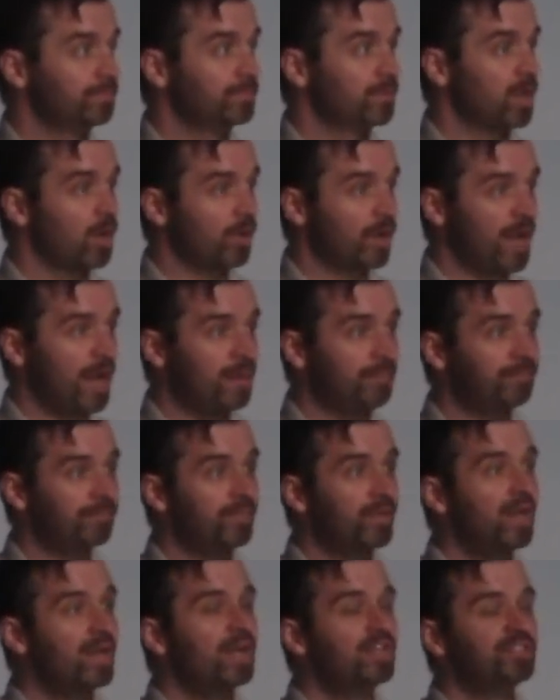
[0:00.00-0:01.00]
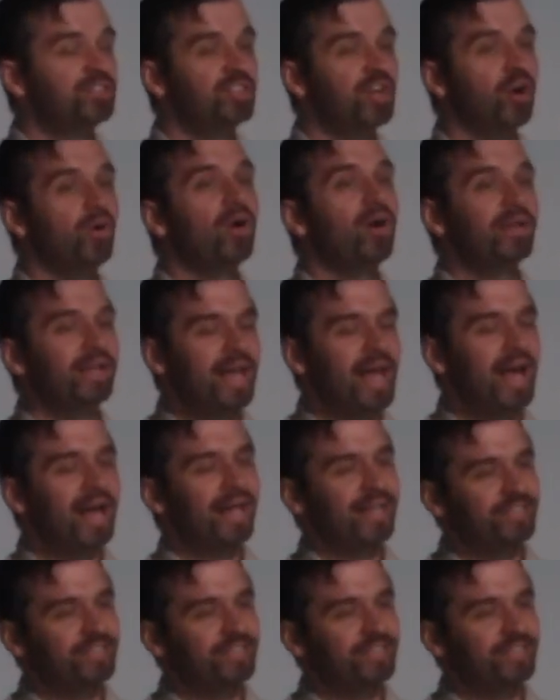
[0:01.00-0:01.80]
Okay? So, yeah,